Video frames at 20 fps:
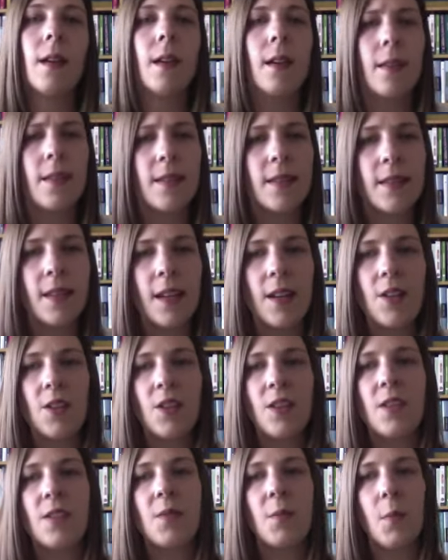This tension
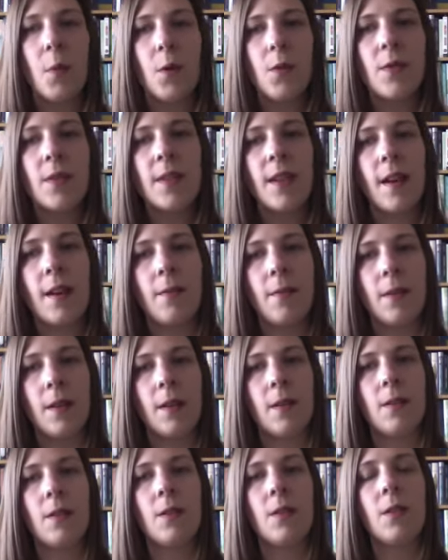is most
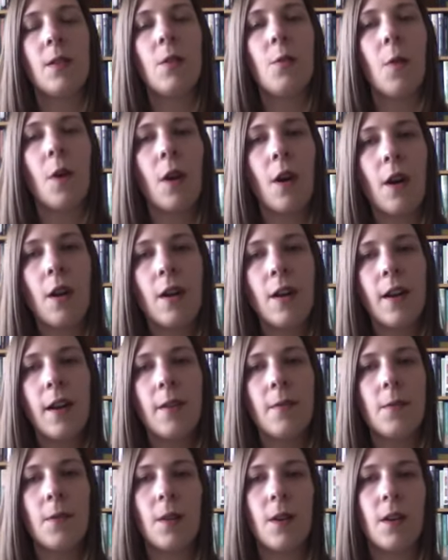evident where
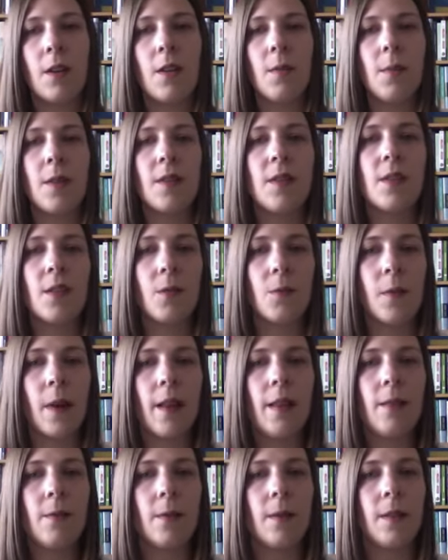archive documents are
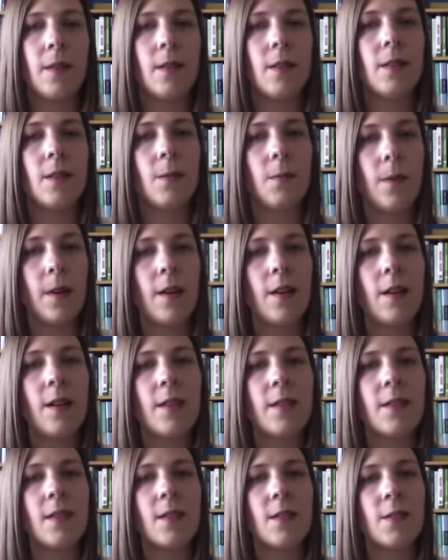relevant to
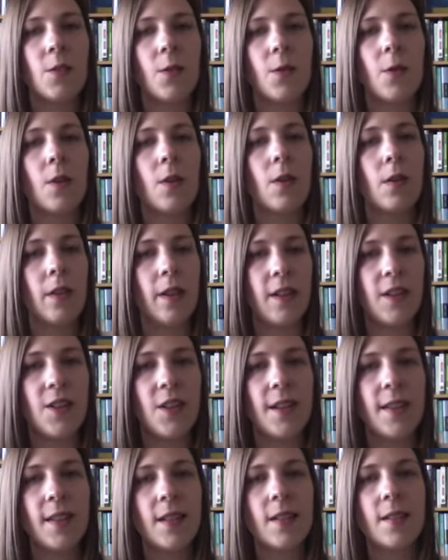various historical
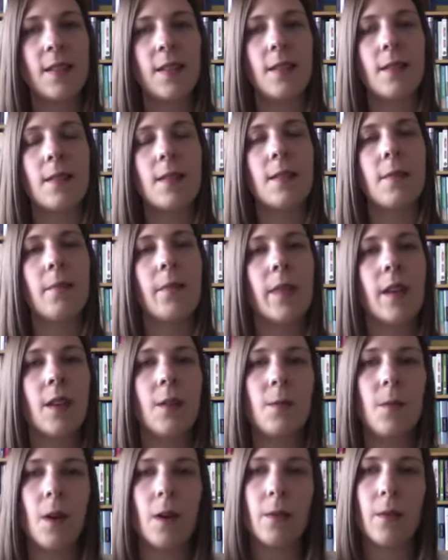injustices
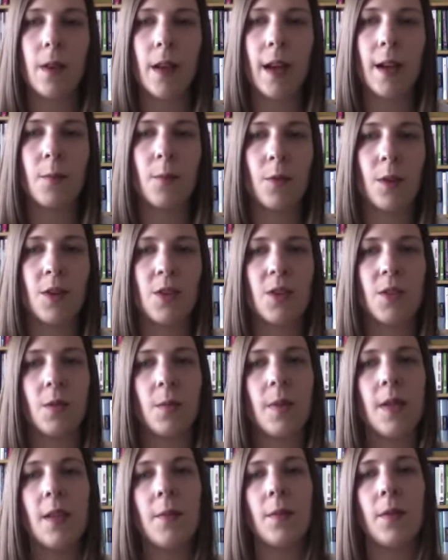involving Aboriginal
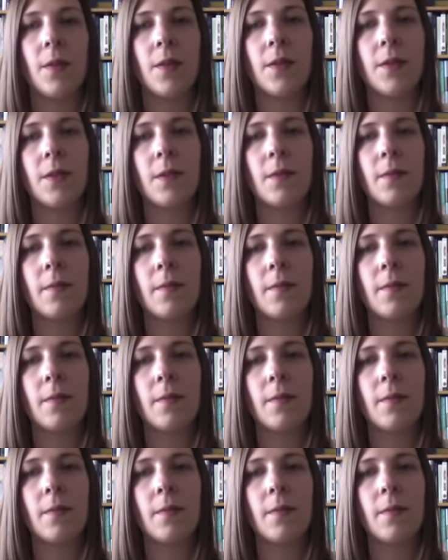peoples.